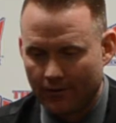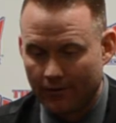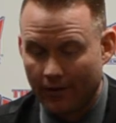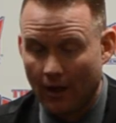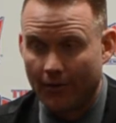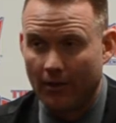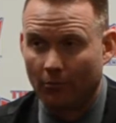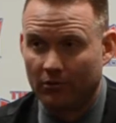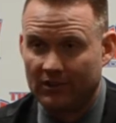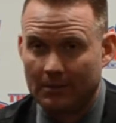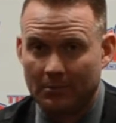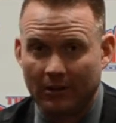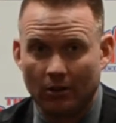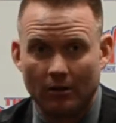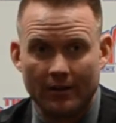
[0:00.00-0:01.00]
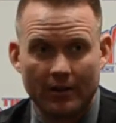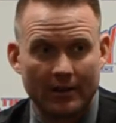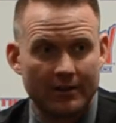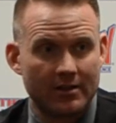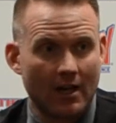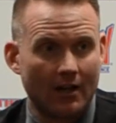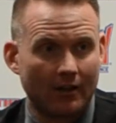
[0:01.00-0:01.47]
nothing seemed to go in the
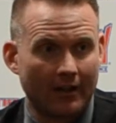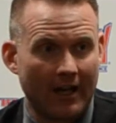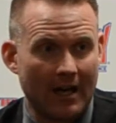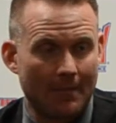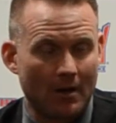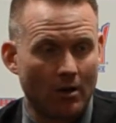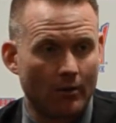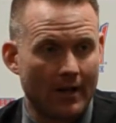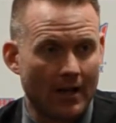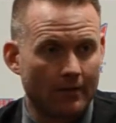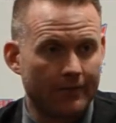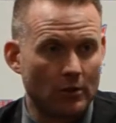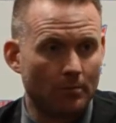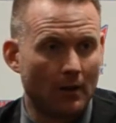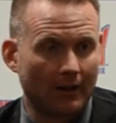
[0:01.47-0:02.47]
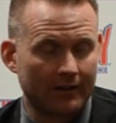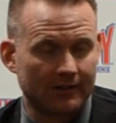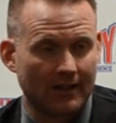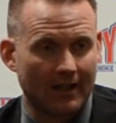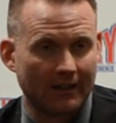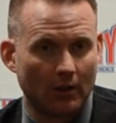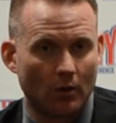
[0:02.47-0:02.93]
entire game. I know we had a few buckets
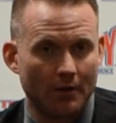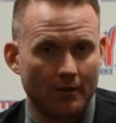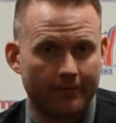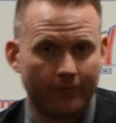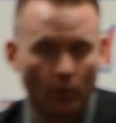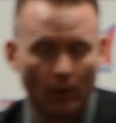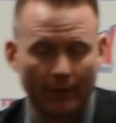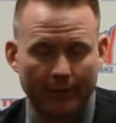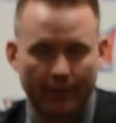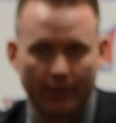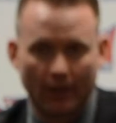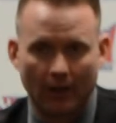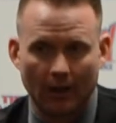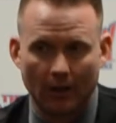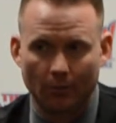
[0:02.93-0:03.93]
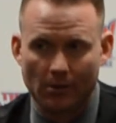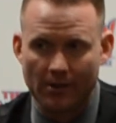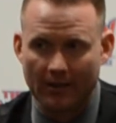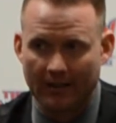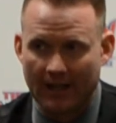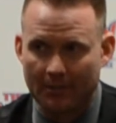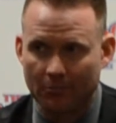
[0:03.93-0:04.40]
kind of go in the fourth uh, when
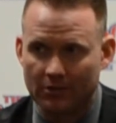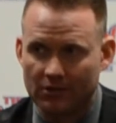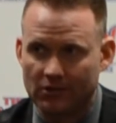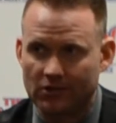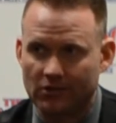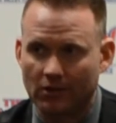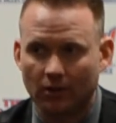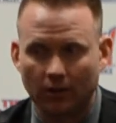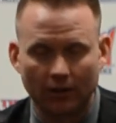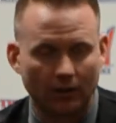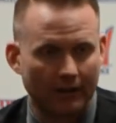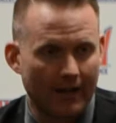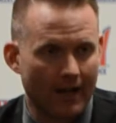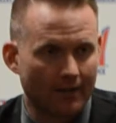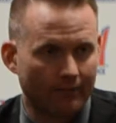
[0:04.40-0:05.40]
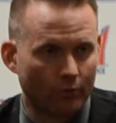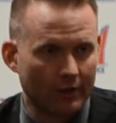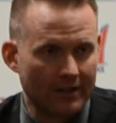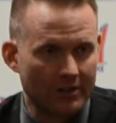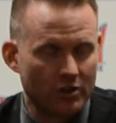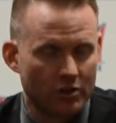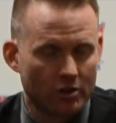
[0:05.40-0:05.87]
the game was clearly out of
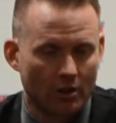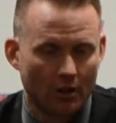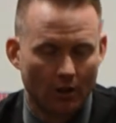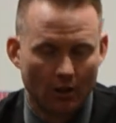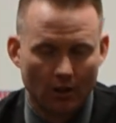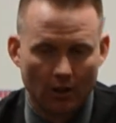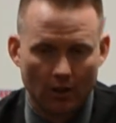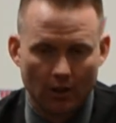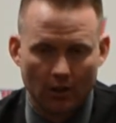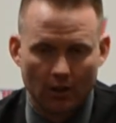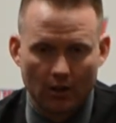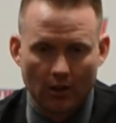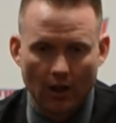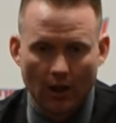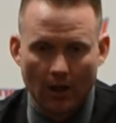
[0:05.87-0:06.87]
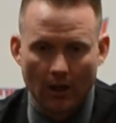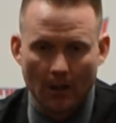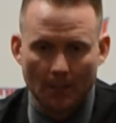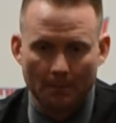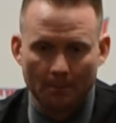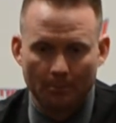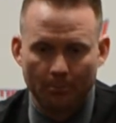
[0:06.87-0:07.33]
reach.
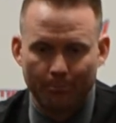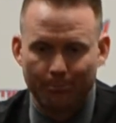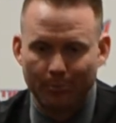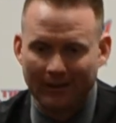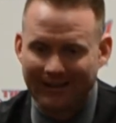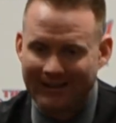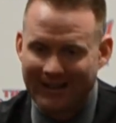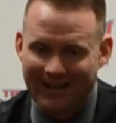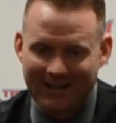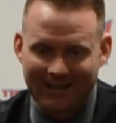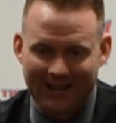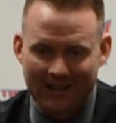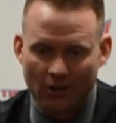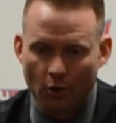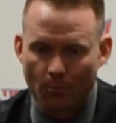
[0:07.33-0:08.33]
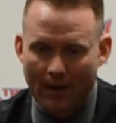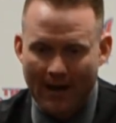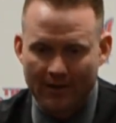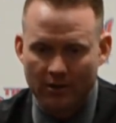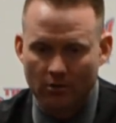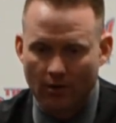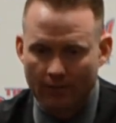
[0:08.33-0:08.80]
Um, but again, I kind of go
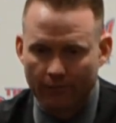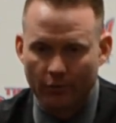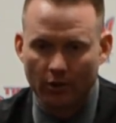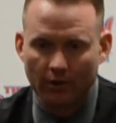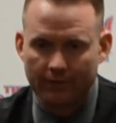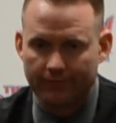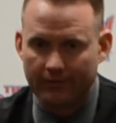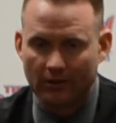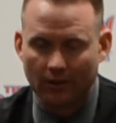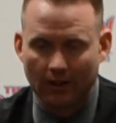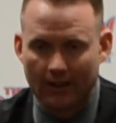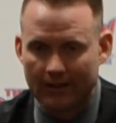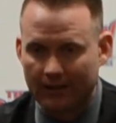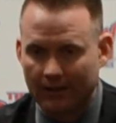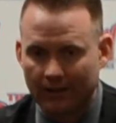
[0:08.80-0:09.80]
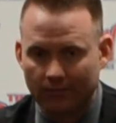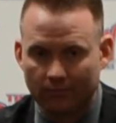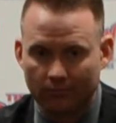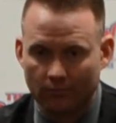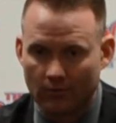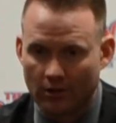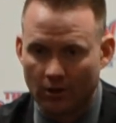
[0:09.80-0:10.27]
back to I really feel like,
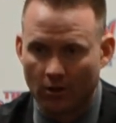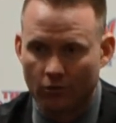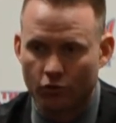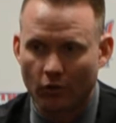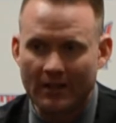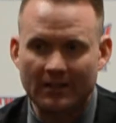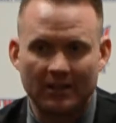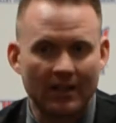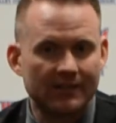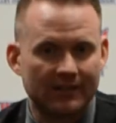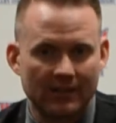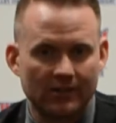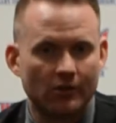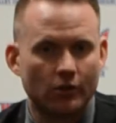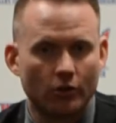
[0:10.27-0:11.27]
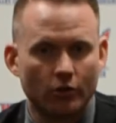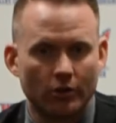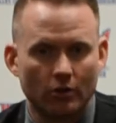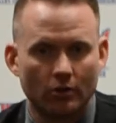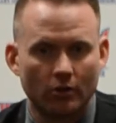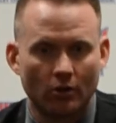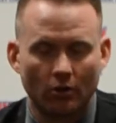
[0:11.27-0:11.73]
and you know, Drake does this to
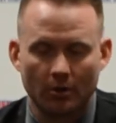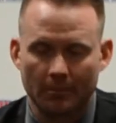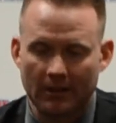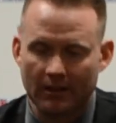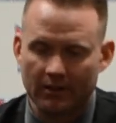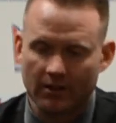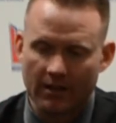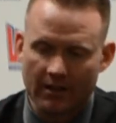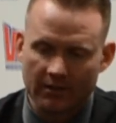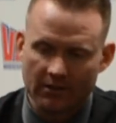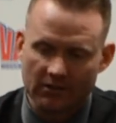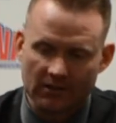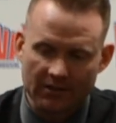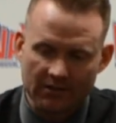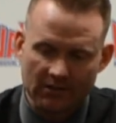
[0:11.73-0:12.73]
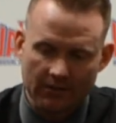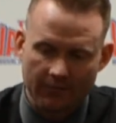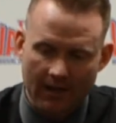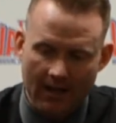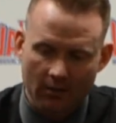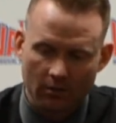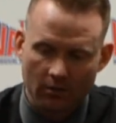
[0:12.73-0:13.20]
you. You know what I mean? In, in the sense of
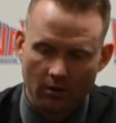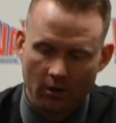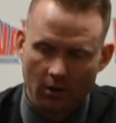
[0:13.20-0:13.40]
that